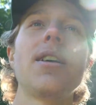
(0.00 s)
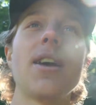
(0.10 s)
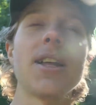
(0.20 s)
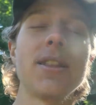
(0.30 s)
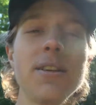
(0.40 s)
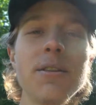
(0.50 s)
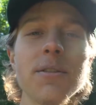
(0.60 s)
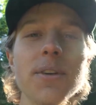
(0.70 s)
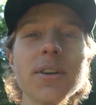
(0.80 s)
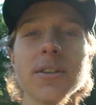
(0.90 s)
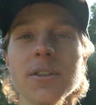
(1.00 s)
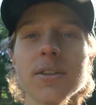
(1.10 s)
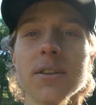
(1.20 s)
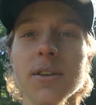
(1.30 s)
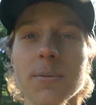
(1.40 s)
And the universe
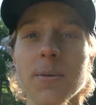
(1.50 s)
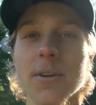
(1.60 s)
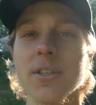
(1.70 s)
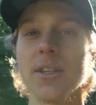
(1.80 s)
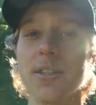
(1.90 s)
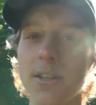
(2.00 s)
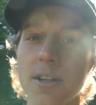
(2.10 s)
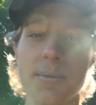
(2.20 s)
works in such